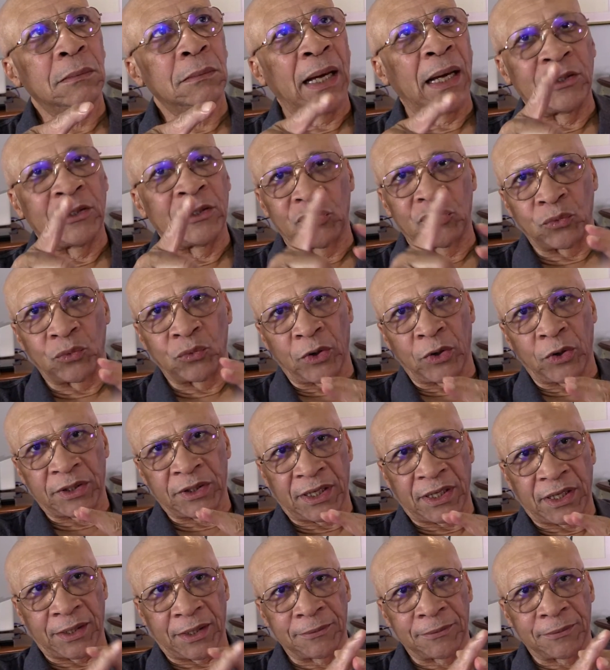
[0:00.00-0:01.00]
work
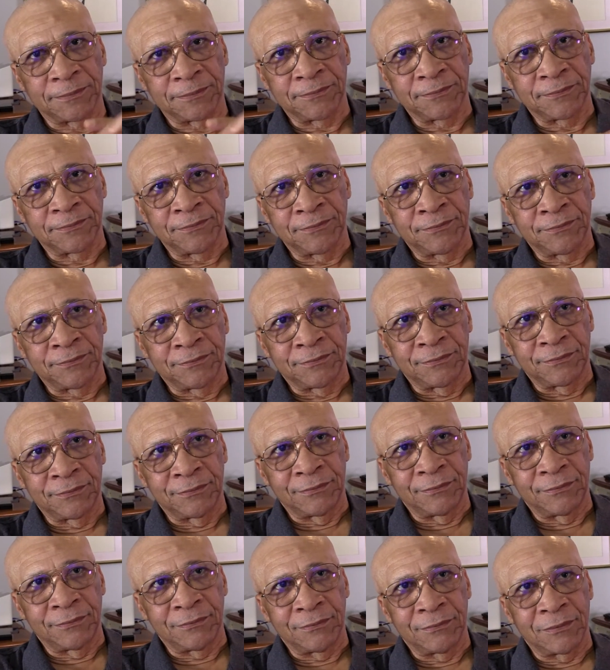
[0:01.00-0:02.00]
there.
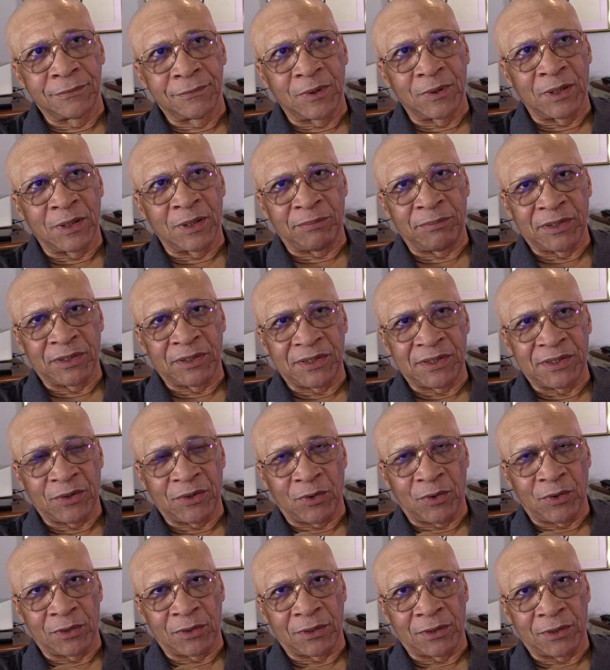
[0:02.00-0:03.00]
A place they
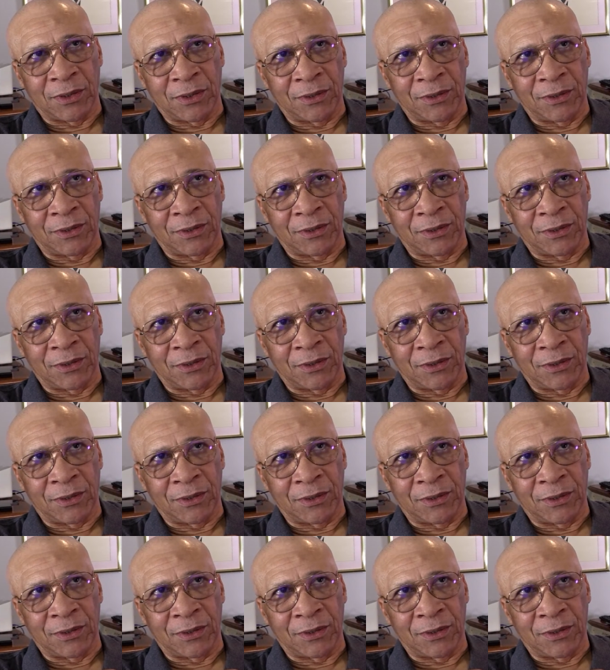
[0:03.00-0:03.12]
call,